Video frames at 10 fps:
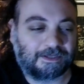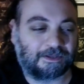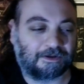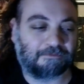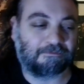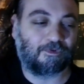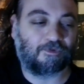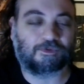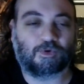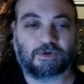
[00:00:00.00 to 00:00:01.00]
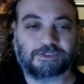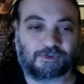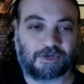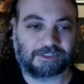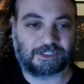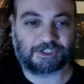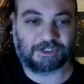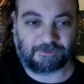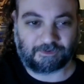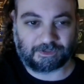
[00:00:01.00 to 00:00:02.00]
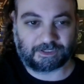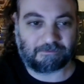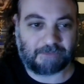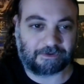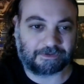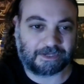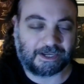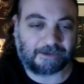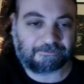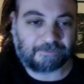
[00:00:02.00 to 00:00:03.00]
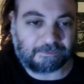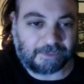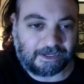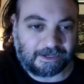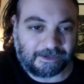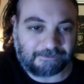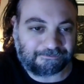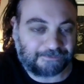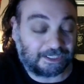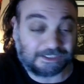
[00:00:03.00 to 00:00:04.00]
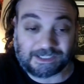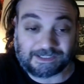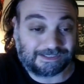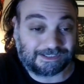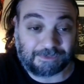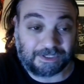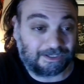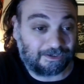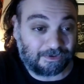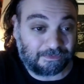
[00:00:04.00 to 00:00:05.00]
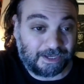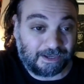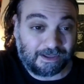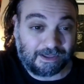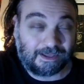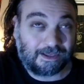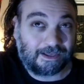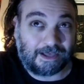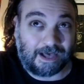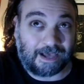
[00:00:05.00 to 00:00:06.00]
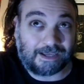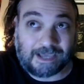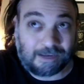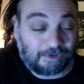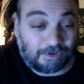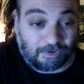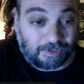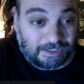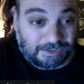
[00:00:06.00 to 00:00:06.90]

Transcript: you know, move towards and transition if you're like a metal guy. But um, like I said, this is completely new to me. I can't recall any